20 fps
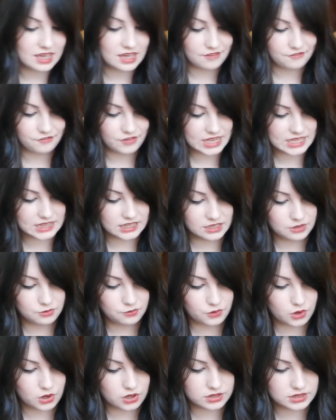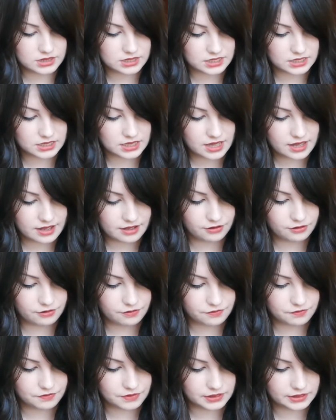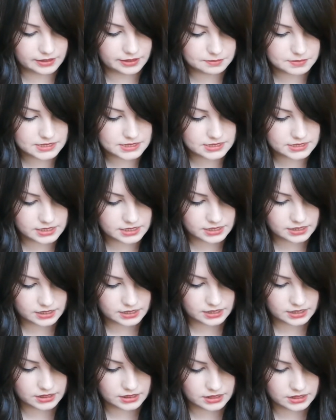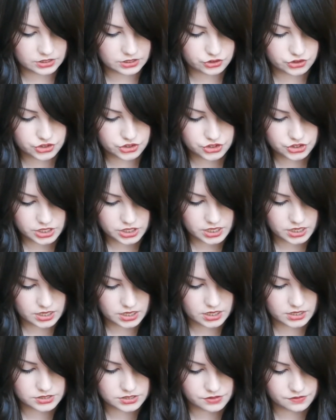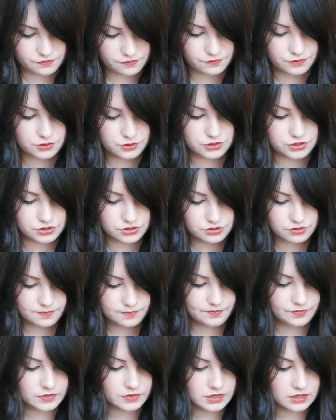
And finally, you've got the e.l.f. lipstick in the shade Voodoo,